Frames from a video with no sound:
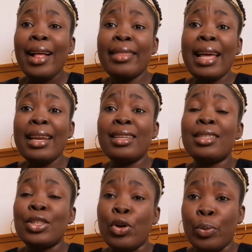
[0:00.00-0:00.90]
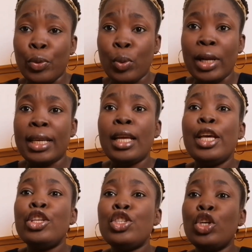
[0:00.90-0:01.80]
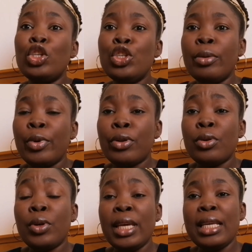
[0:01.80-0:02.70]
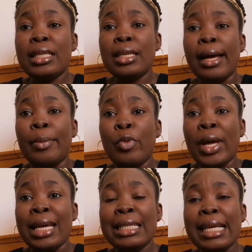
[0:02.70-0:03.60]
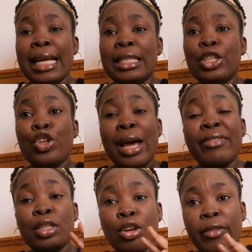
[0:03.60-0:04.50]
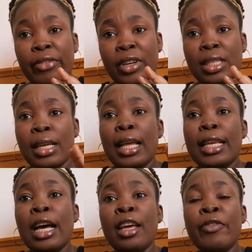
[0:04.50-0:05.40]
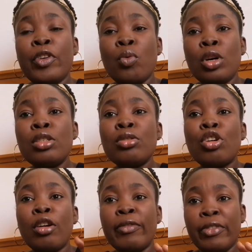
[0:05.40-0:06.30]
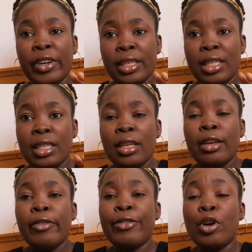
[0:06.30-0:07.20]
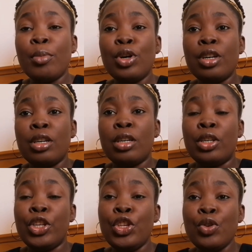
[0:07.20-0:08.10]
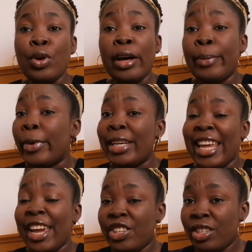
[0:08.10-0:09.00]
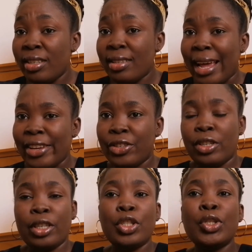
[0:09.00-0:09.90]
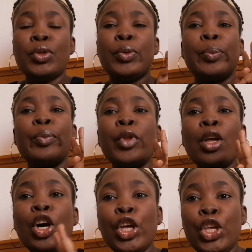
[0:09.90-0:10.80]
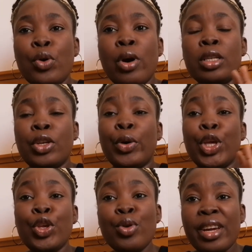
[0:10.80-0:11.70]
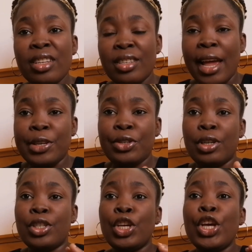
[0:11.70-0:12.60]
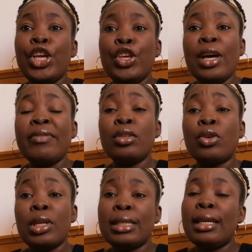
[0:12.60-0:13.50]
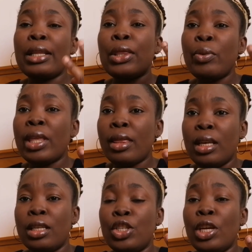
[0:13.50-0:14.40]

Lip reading: That is number one. So number two is where I said you have to convert. Now, if you want to convert from an Asian size chart to a US or UK size chart, you have to consider three things.